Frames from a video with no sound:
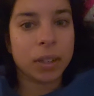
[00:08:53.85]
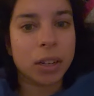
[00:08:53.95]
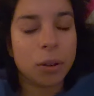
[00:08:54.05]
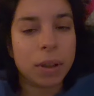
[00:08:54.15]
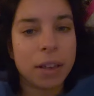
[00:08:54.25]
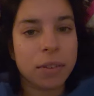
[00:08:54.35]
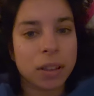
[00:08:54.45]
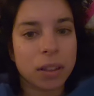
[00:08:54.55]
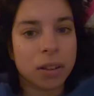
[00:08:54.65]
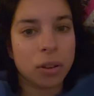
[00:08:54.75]
I know we're
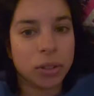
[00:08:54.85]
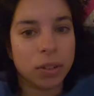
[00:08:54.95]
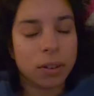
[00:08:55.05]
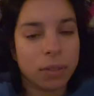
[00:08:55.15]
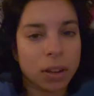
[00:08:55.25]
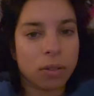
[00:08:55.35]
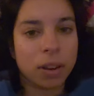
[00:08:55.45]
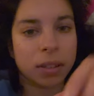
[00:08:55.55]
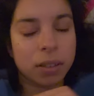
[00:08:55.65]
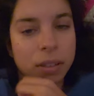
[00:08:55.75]
having a cost of living
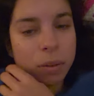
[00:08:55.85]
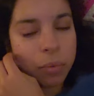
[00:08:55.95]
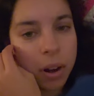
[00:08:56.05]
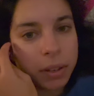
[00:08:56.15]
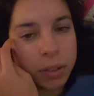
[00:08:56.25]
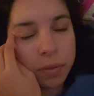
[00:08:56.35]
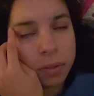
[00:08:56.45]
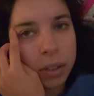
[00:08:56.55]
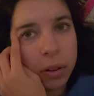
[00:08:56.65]
crisis and the price of